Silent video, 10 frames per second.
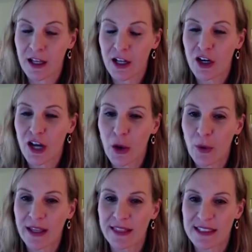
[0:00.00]

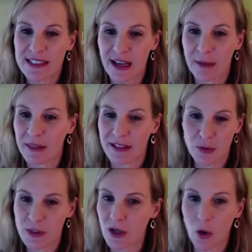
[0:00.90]
knowing at the time, and this
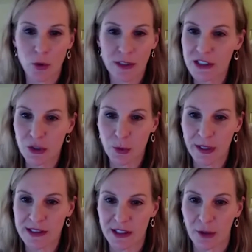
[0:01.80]
was only two
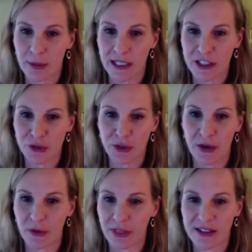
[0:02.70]
weeks ago, but as you
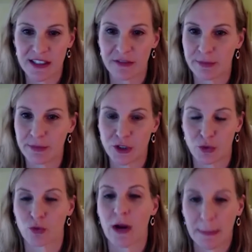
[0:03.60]
know, things have just
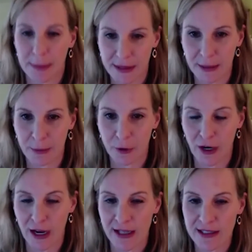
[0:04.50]
rapidly
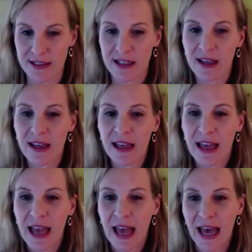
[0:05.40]
progressed.
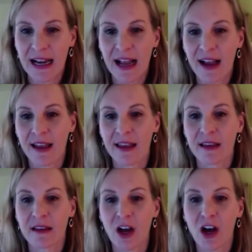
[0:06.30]
Had I
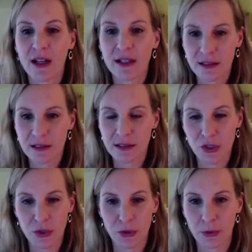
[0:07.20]
gone
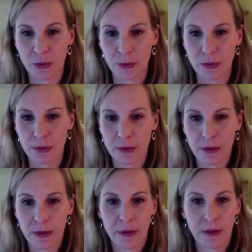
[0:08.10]
to
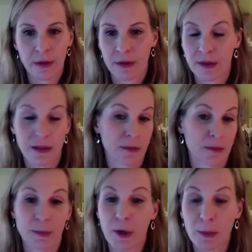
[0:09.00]
the
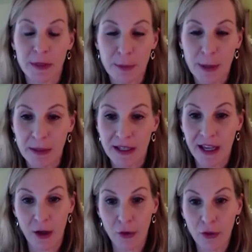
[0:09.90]
Department of Public
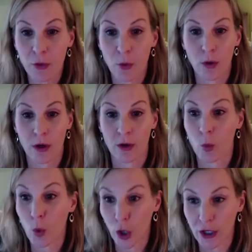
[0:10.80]
Health or
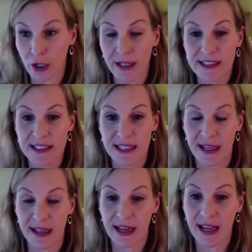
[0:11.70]
work and
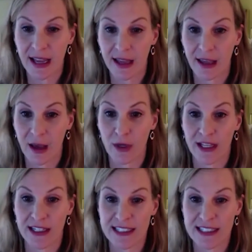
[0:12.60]
said, hey, I want to get